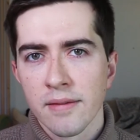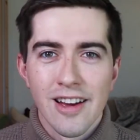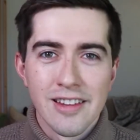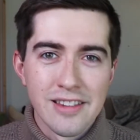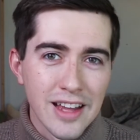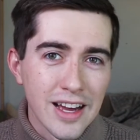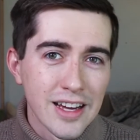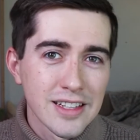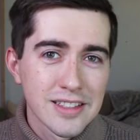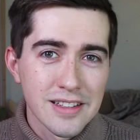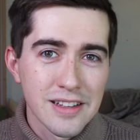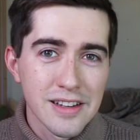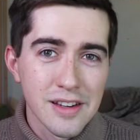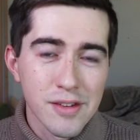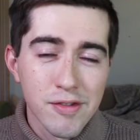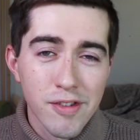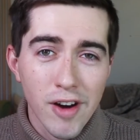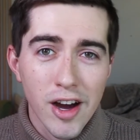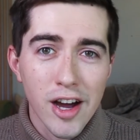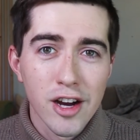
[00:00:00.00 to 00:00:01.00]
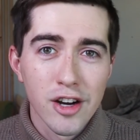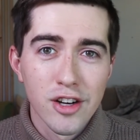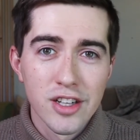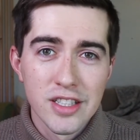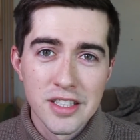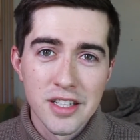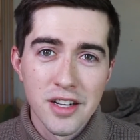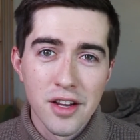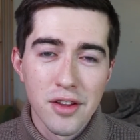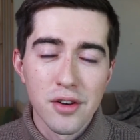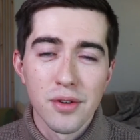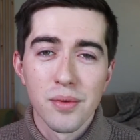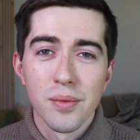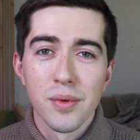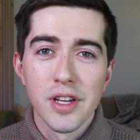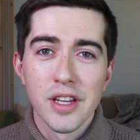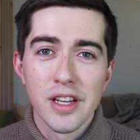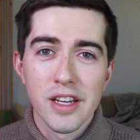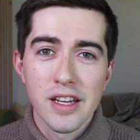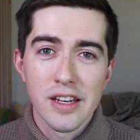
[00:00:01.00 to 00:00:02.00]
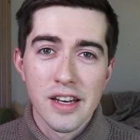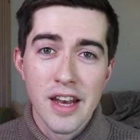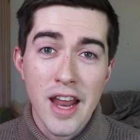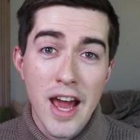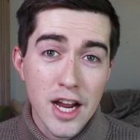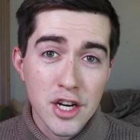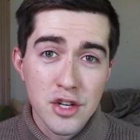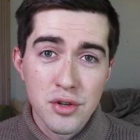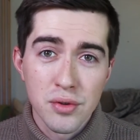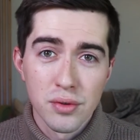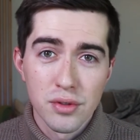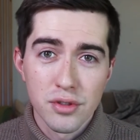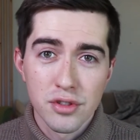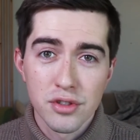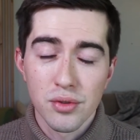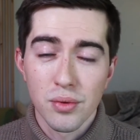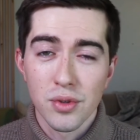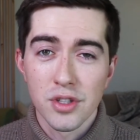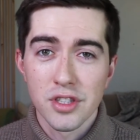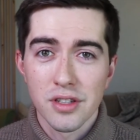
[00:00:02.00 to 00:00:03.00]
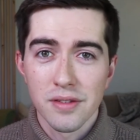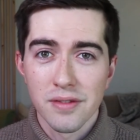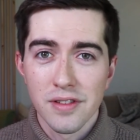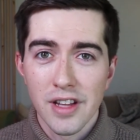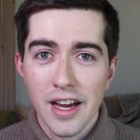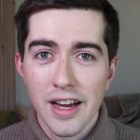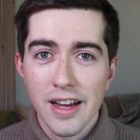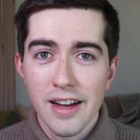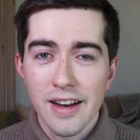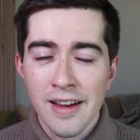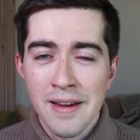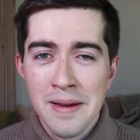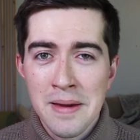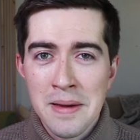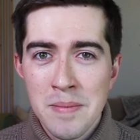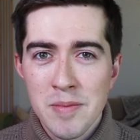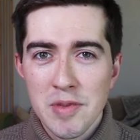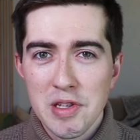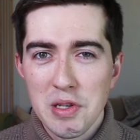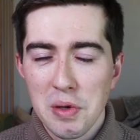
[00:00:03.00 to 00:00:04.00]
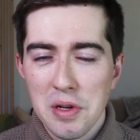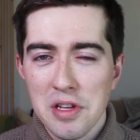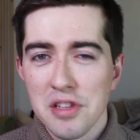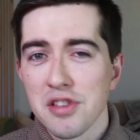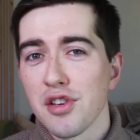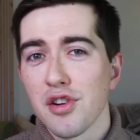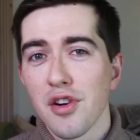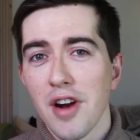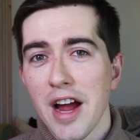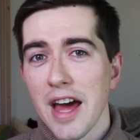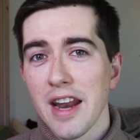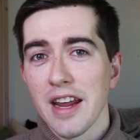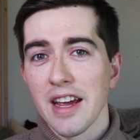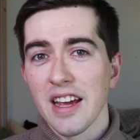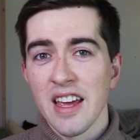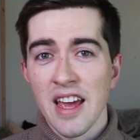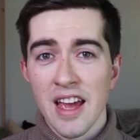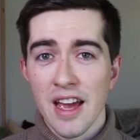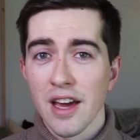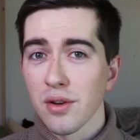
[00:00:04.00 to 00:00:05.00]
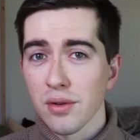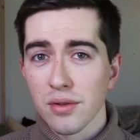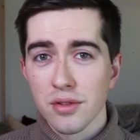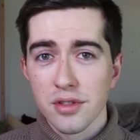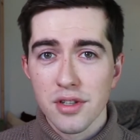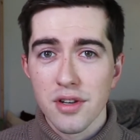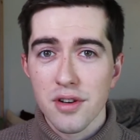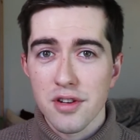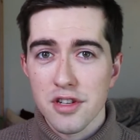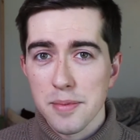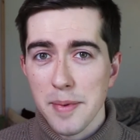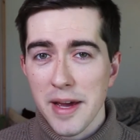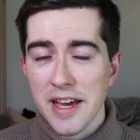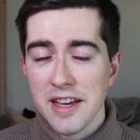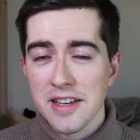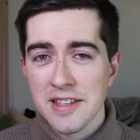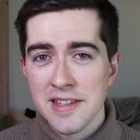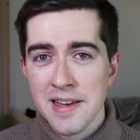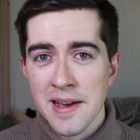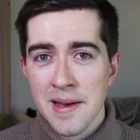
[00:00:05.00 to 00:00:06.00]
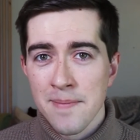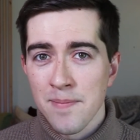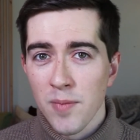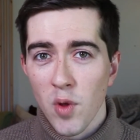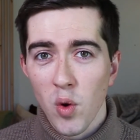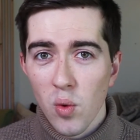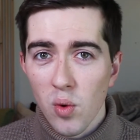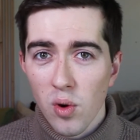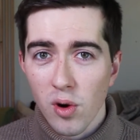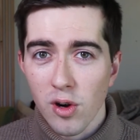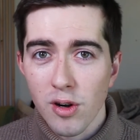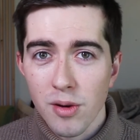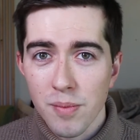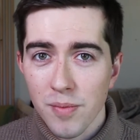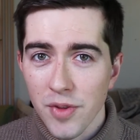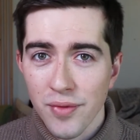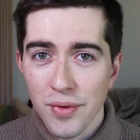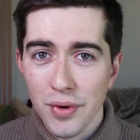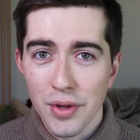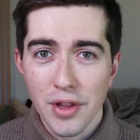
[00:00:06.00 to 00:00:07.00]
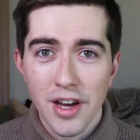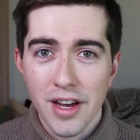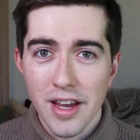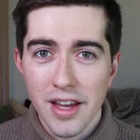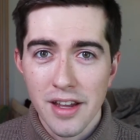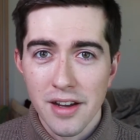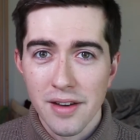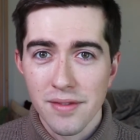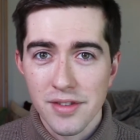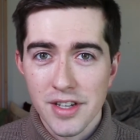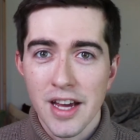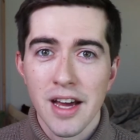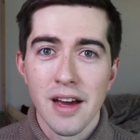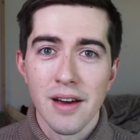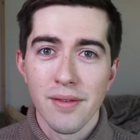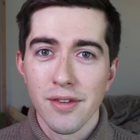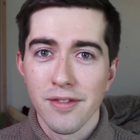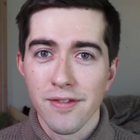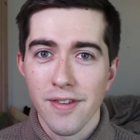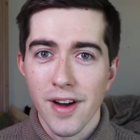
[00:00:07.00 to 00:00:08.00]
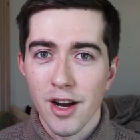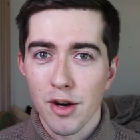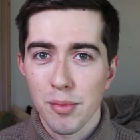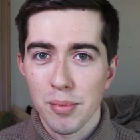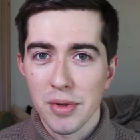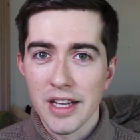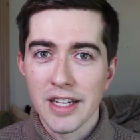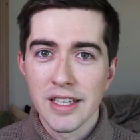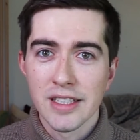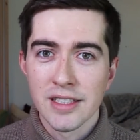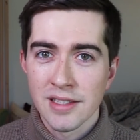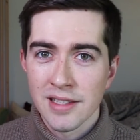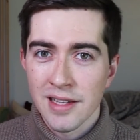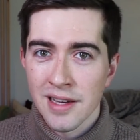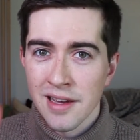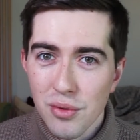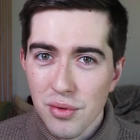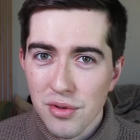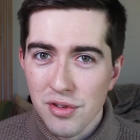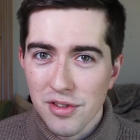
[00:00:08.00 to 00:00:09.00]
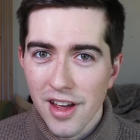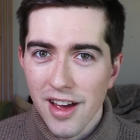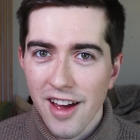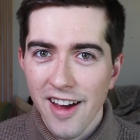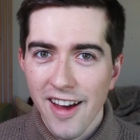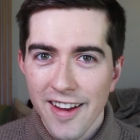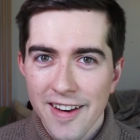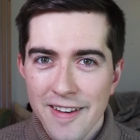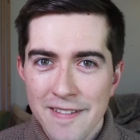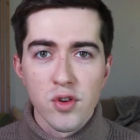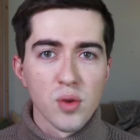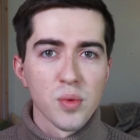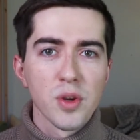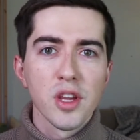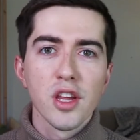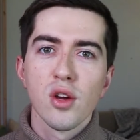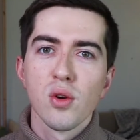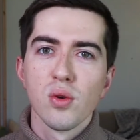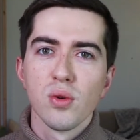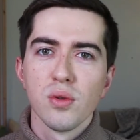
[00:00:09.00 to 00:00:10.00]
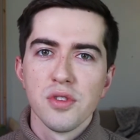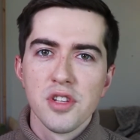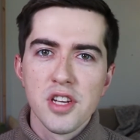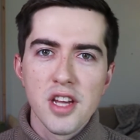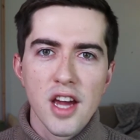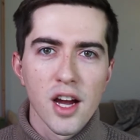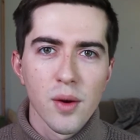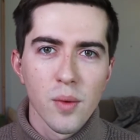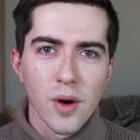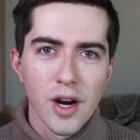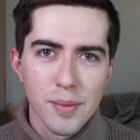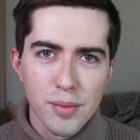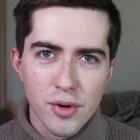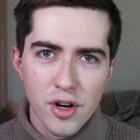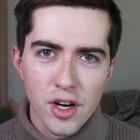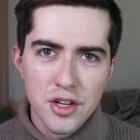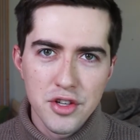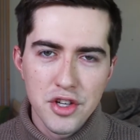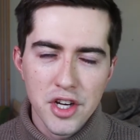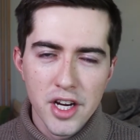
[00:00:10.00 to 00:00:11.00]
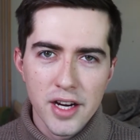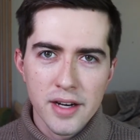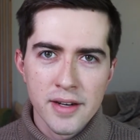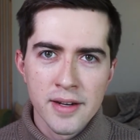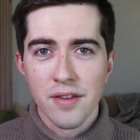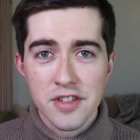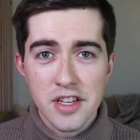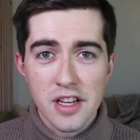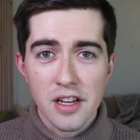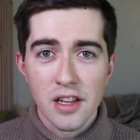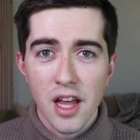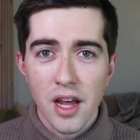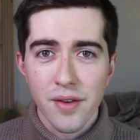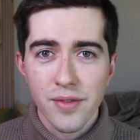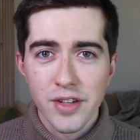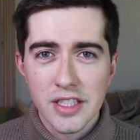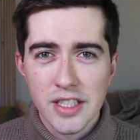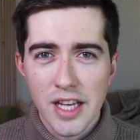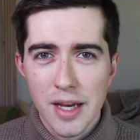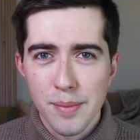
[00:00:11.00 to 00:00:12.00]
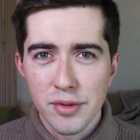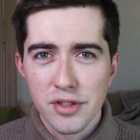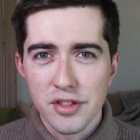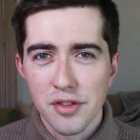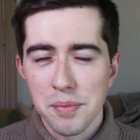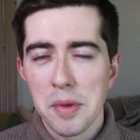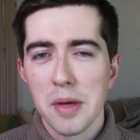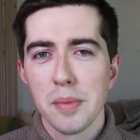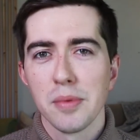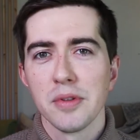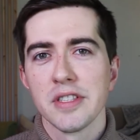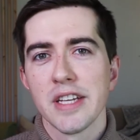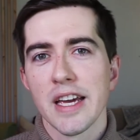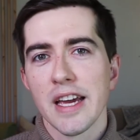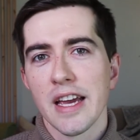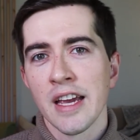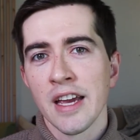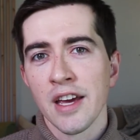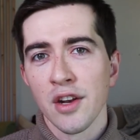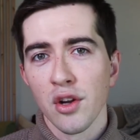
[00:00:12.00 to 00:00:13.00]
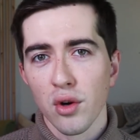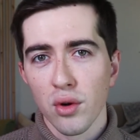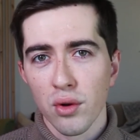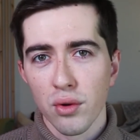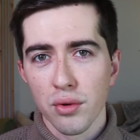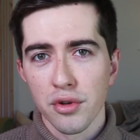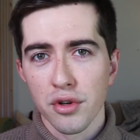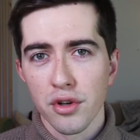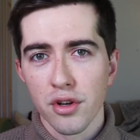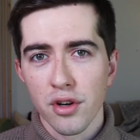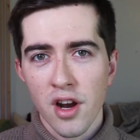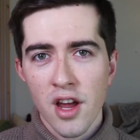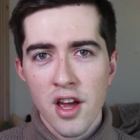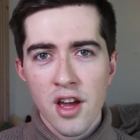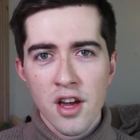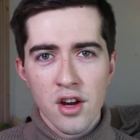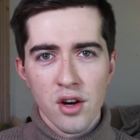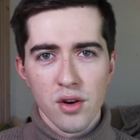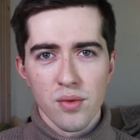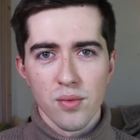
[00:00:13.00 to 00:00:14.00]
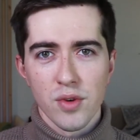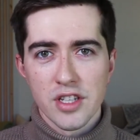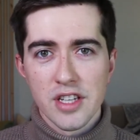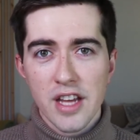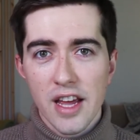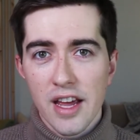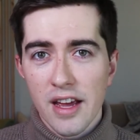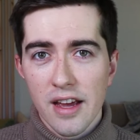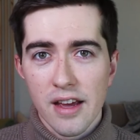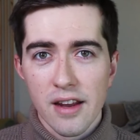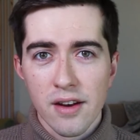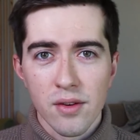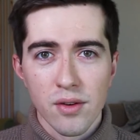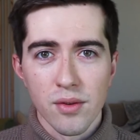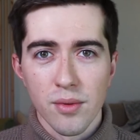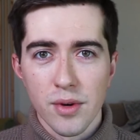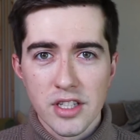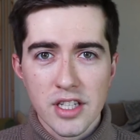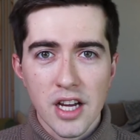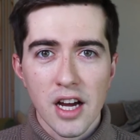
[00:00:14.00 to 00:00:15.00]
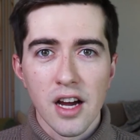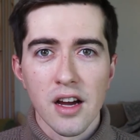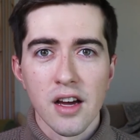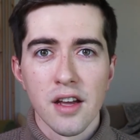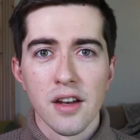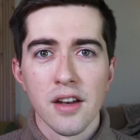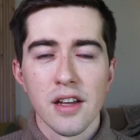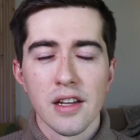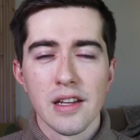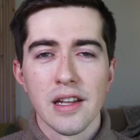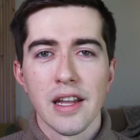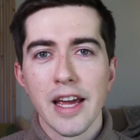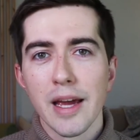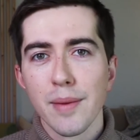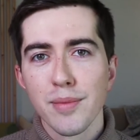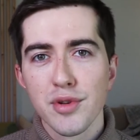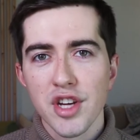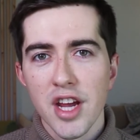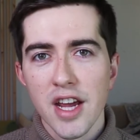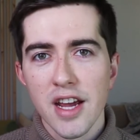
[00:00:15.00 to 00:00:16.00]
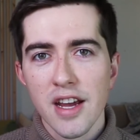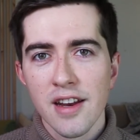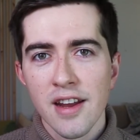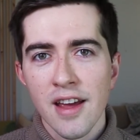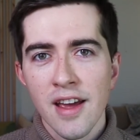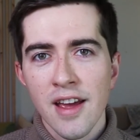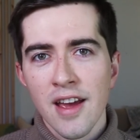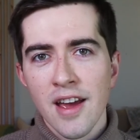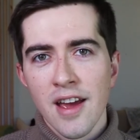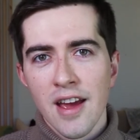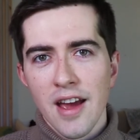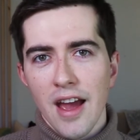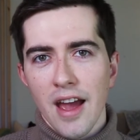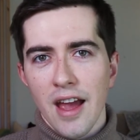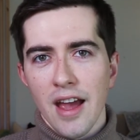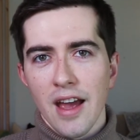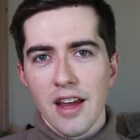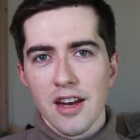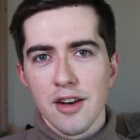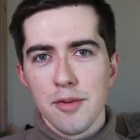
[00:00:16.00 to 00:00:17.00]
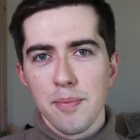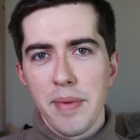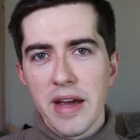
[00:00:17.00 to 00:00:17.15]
And lastly, fire is another really natural source of light, so consider adding candles to your space, or if you're lucky enough to have a fireplace, use that. For a really cool DIY project, I've seen a lot of examples of people taking an older rattan or rattan lampshade and